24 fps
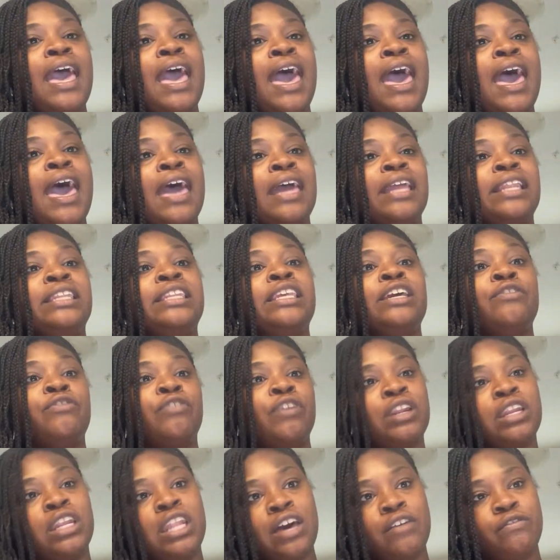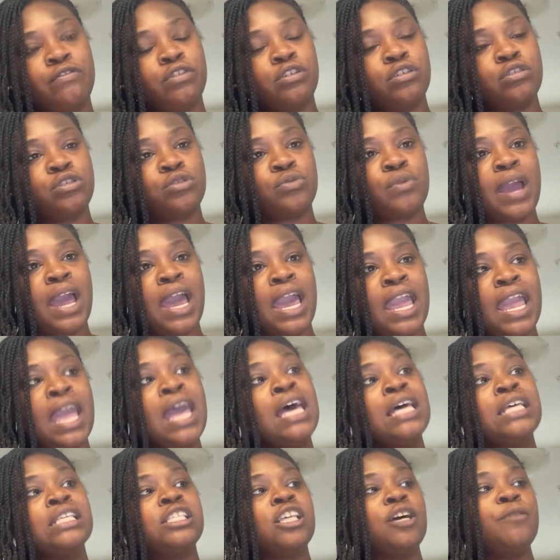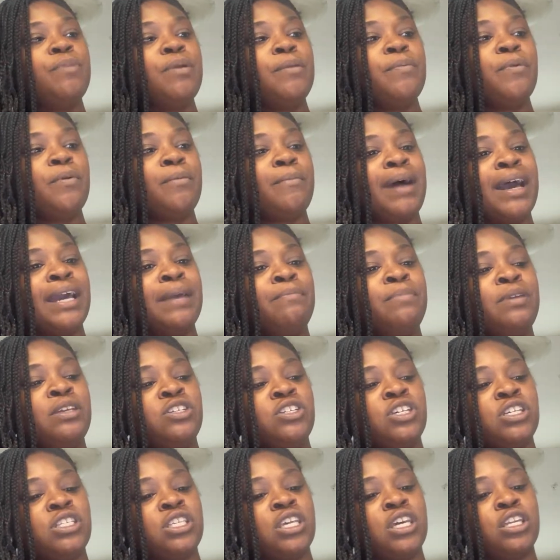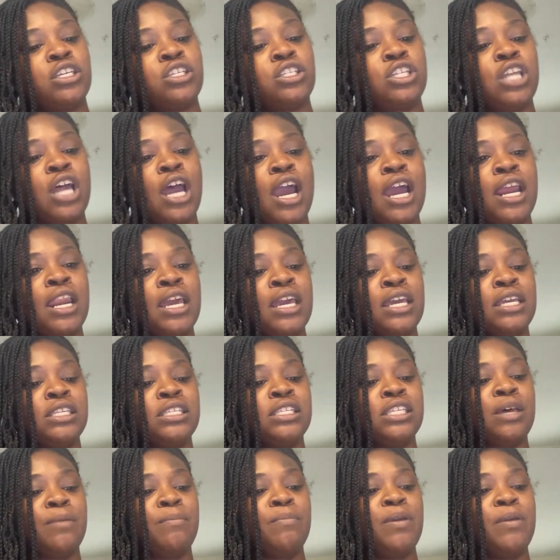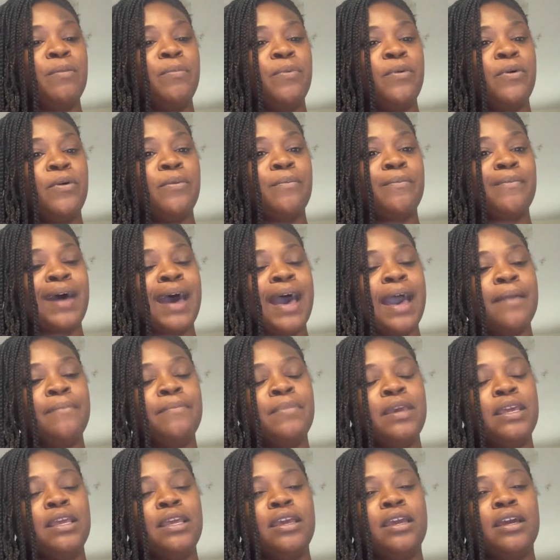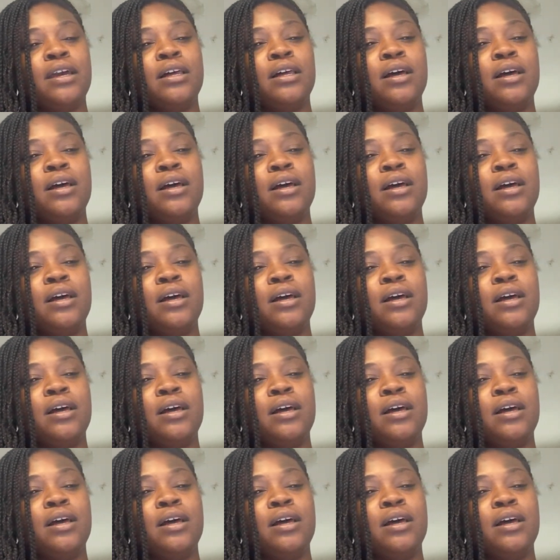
at different levels, right? Some people might be just getting started. Some people might be,